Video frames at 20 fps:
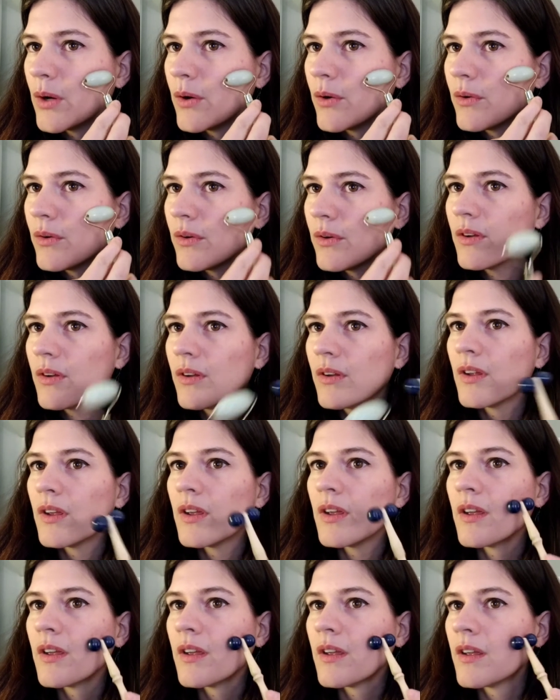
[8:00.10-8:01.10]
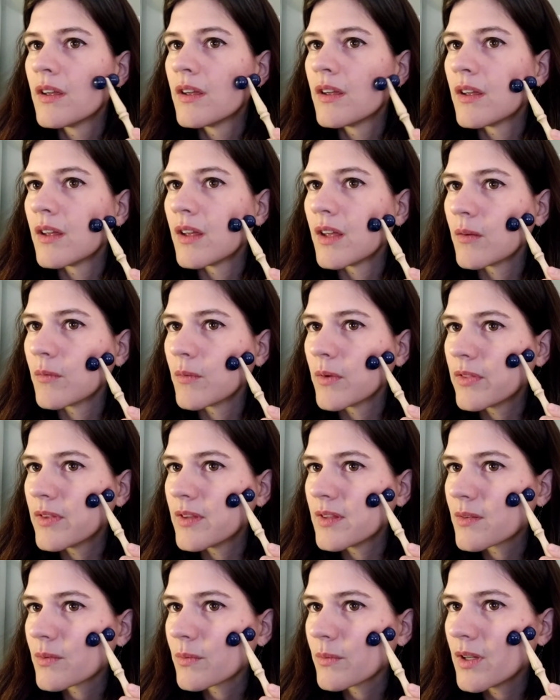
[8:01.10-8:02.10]
bone. And with
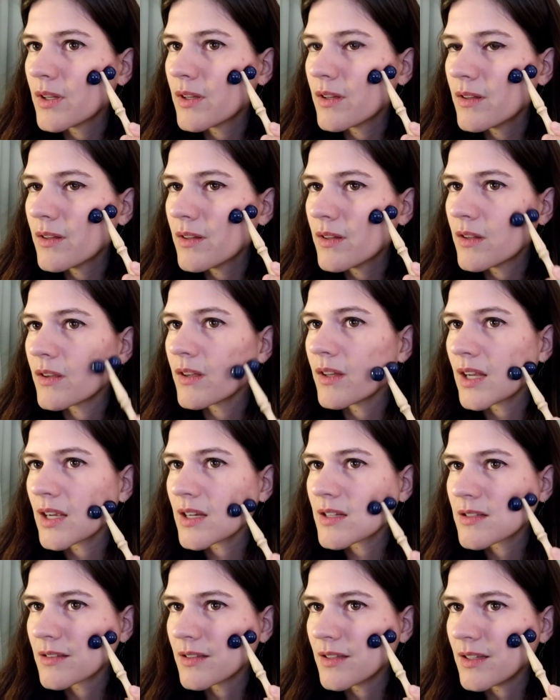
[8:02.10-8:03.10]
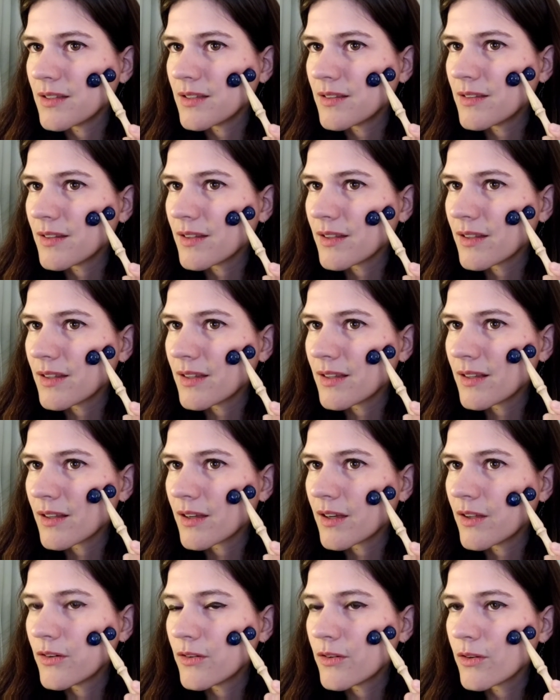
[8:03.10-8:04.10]
this one, you can actually dig in
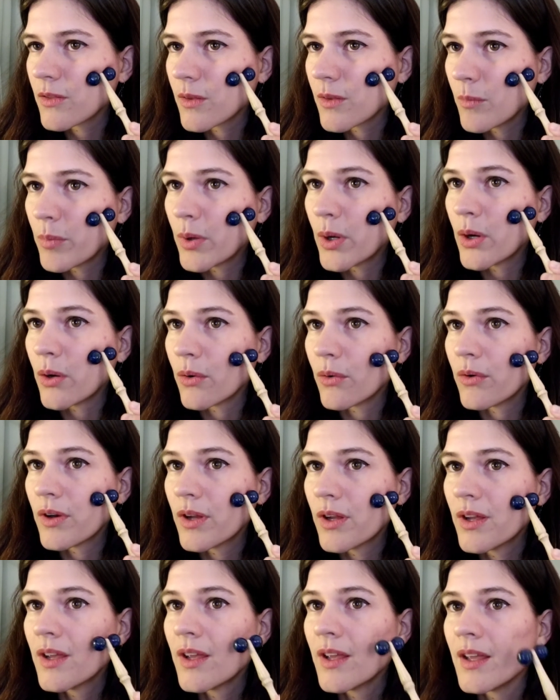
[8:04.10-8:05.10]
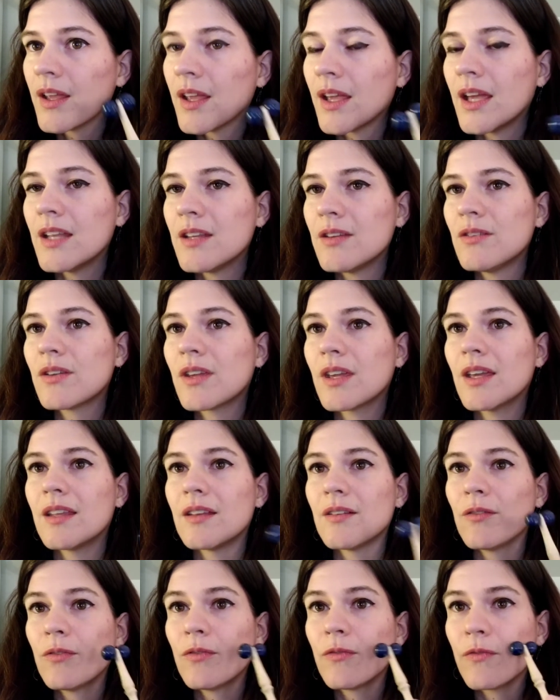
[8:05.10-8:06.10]
under the bone, and you
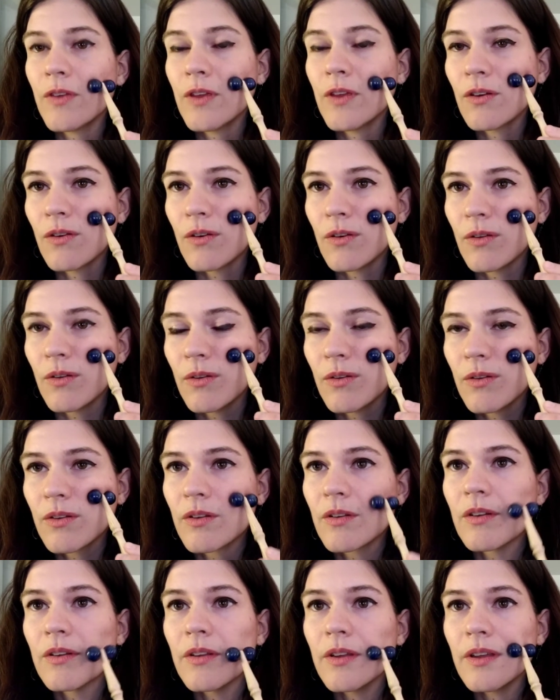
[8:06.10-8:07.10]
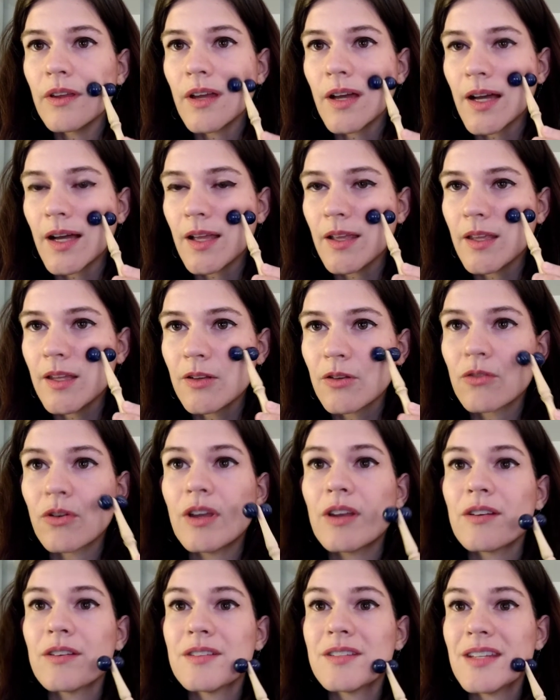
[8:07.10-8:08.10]
can feel in
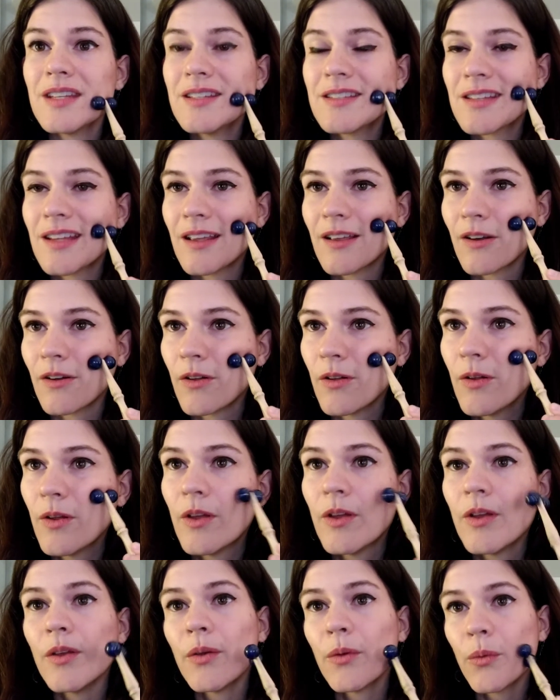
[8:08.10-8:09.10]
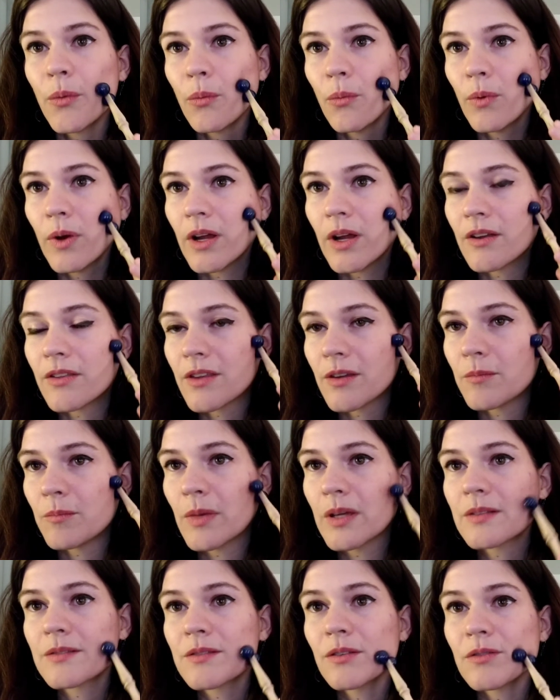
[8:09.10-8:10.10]
greater detail where the
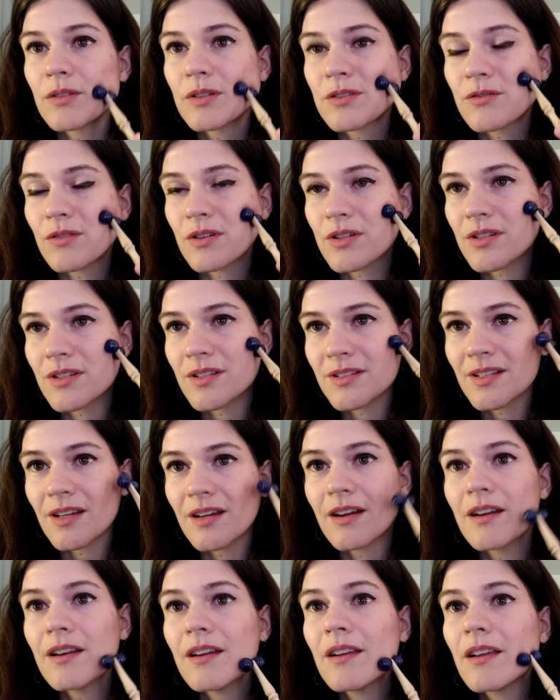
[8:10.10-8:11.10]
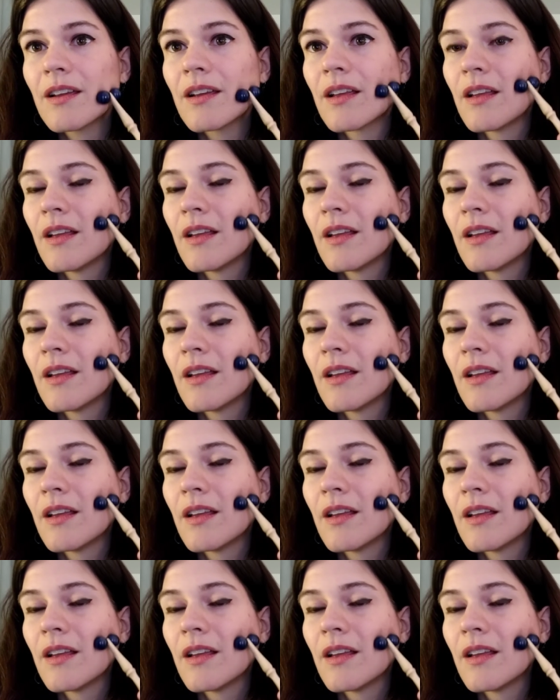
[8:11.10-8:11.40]
muscle restrictions are,